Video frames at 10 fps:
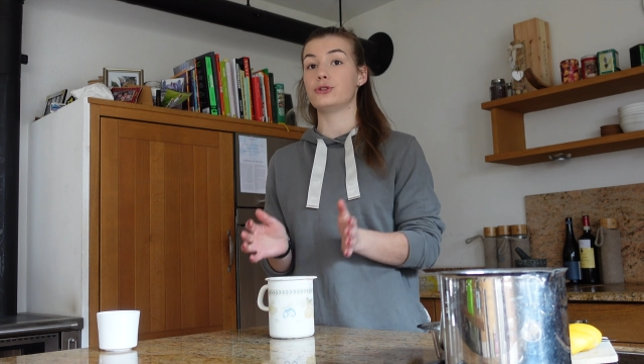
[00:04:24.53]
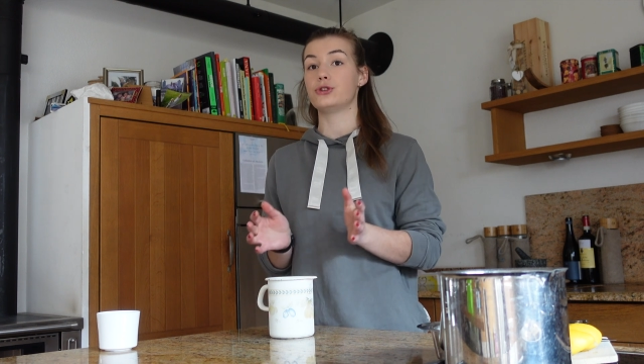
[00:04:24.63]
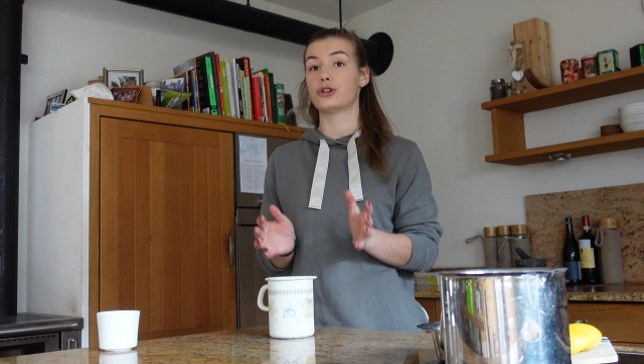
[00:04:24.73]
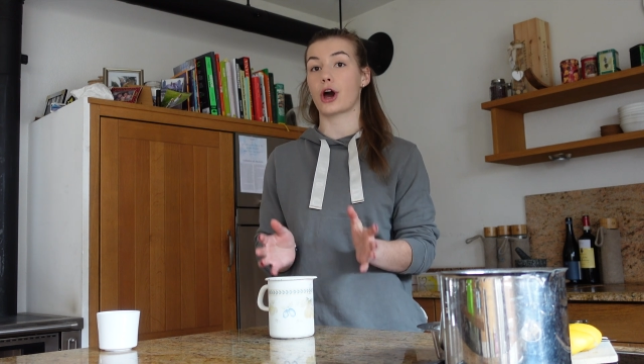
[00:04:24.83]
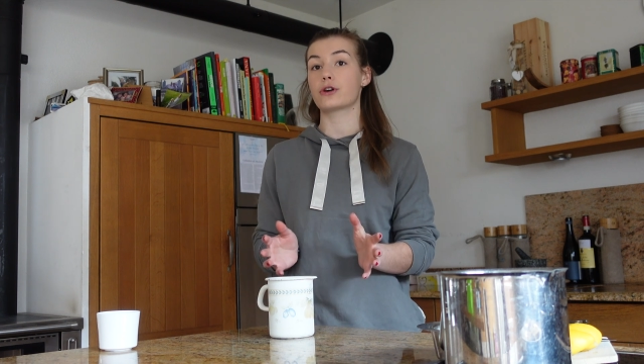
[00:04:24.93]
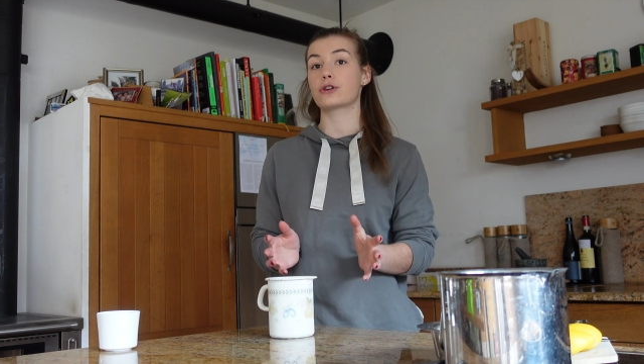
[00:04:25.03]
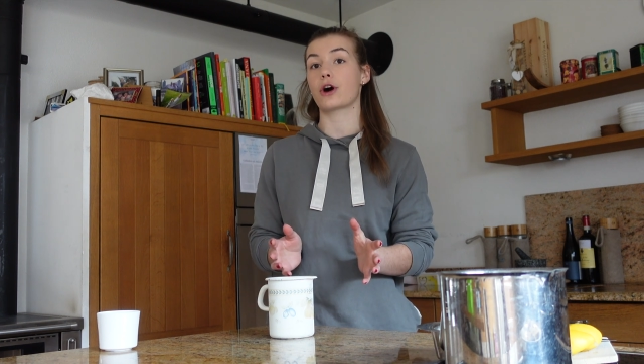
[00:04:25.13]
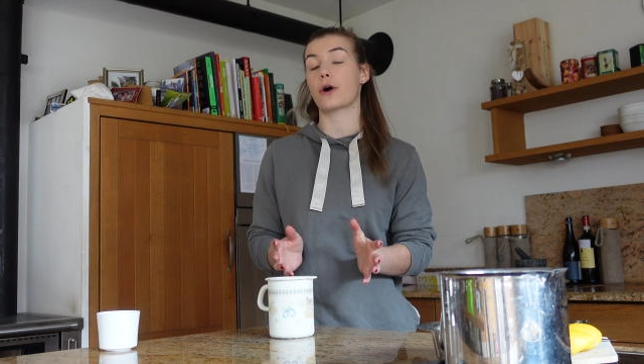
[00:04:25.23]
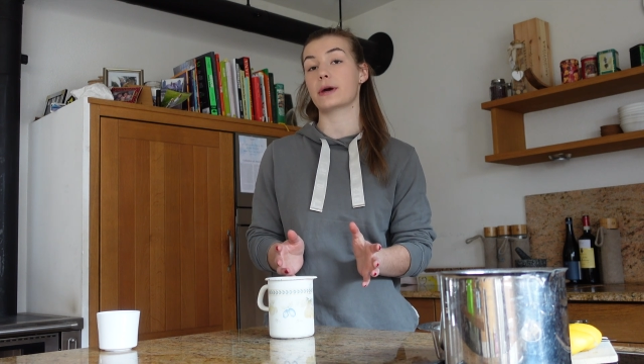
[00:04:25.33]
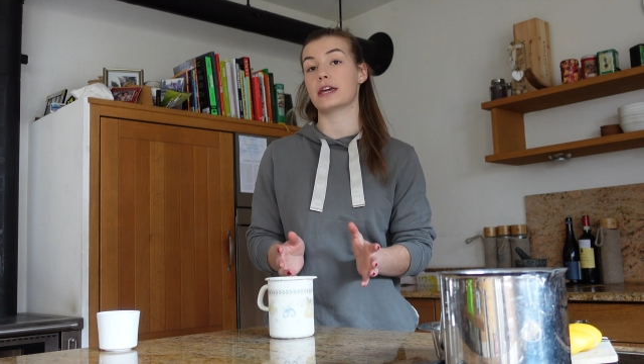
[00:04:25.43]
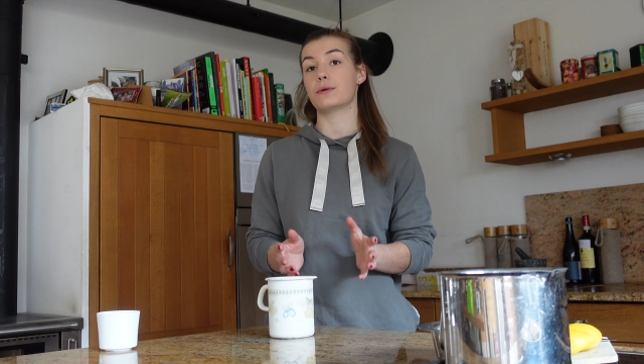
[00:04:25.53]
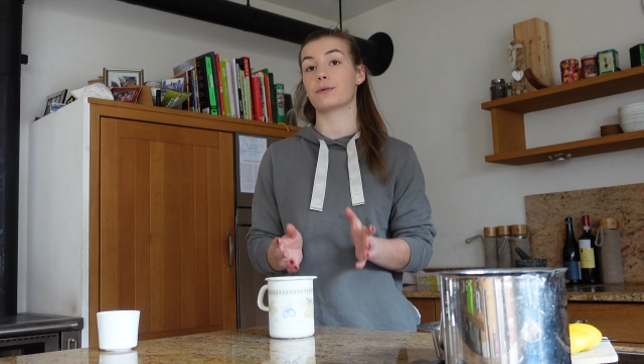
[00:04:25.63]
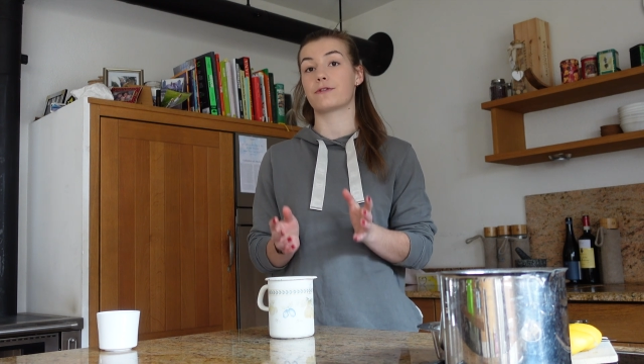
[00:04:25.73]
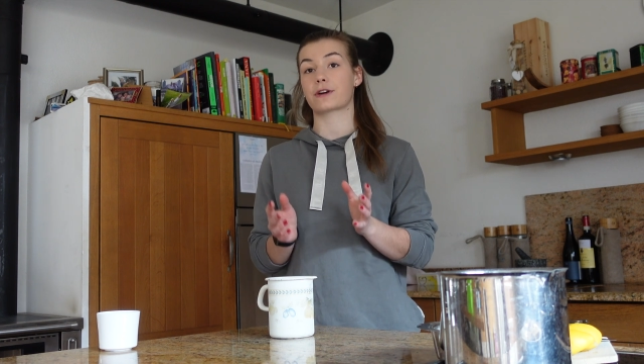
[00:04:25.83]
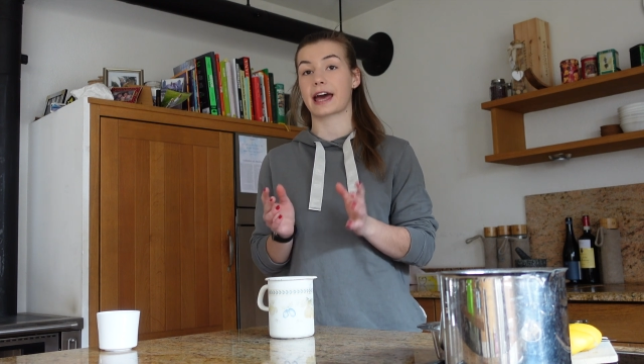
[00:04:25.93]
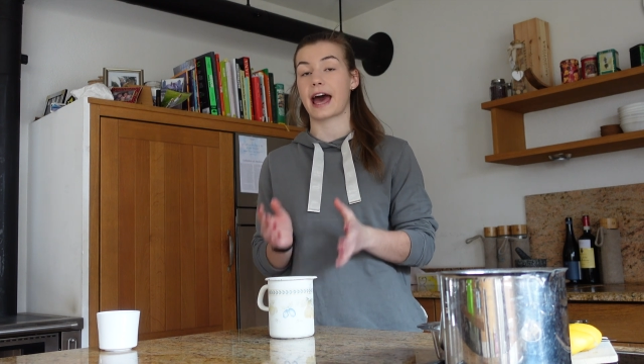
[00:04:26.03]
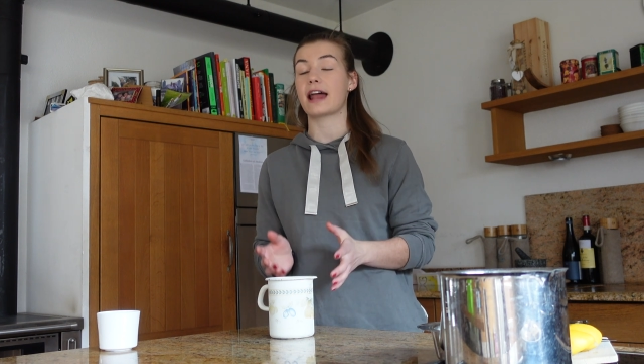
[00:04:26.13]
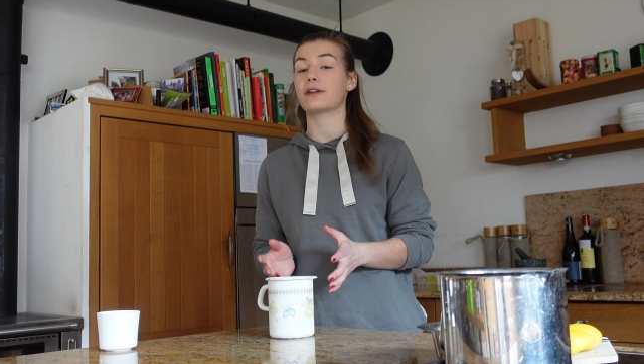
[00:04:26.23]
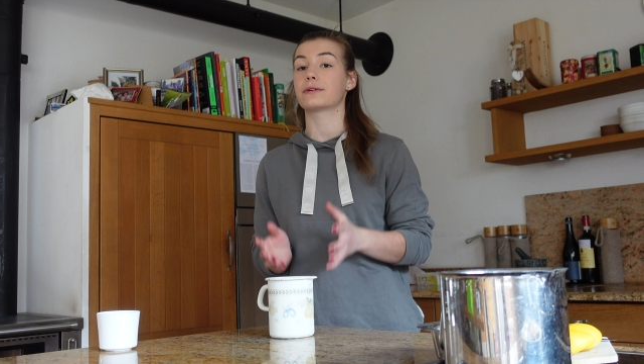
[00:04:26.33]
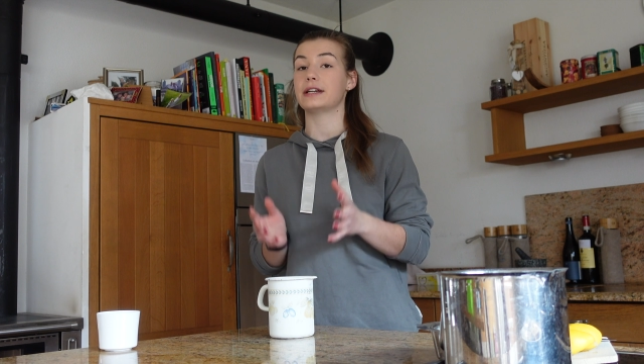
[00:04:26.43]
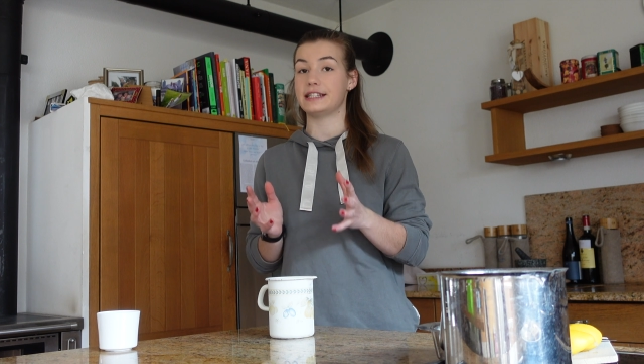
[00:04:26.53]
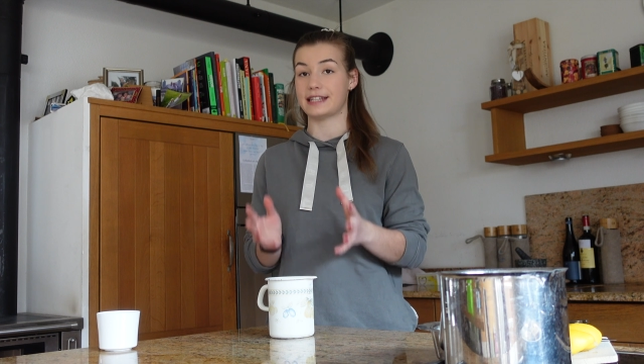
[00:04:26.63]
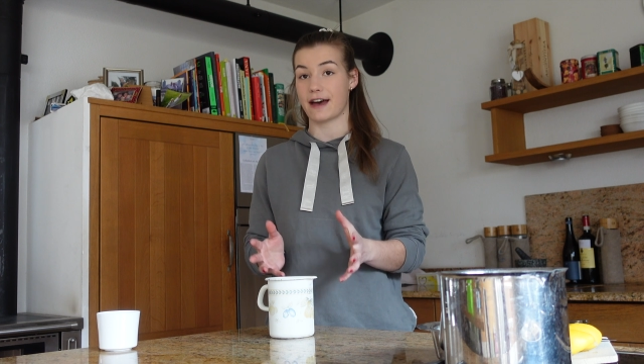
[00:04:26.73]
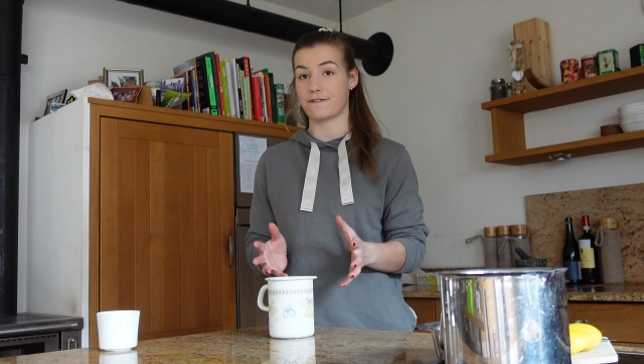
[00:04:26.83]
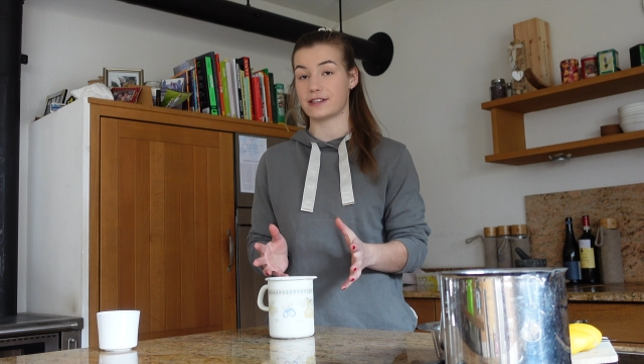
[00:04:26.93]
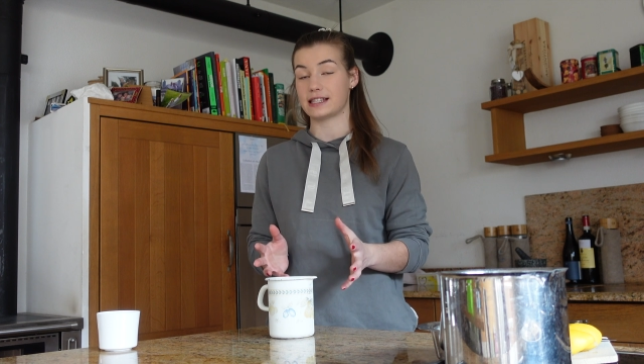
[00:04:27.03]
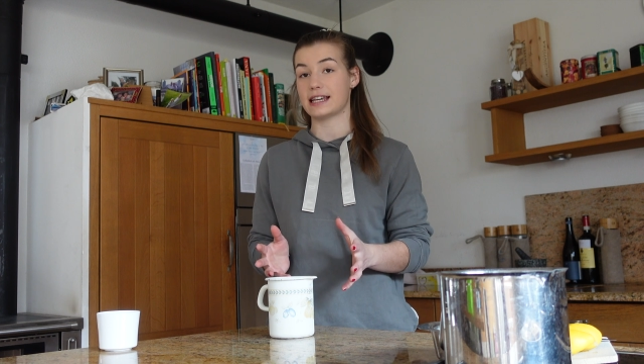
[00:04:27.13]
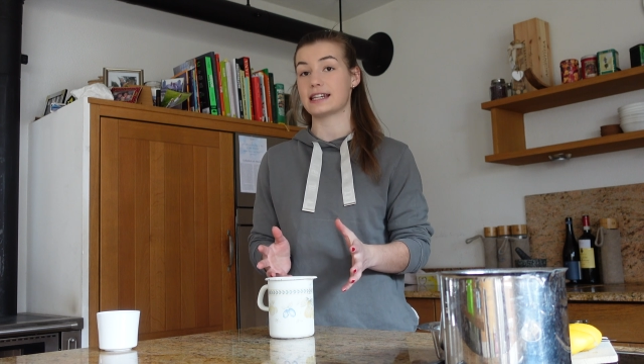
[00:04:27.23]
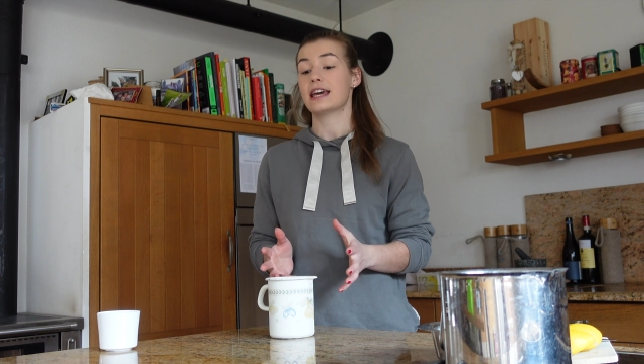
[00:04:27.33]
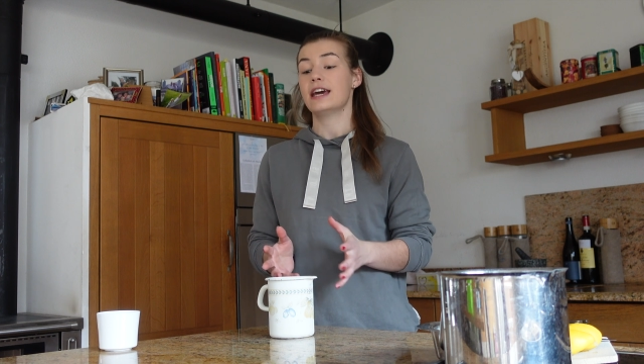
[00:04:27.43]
you don't go in with a calorie deficit,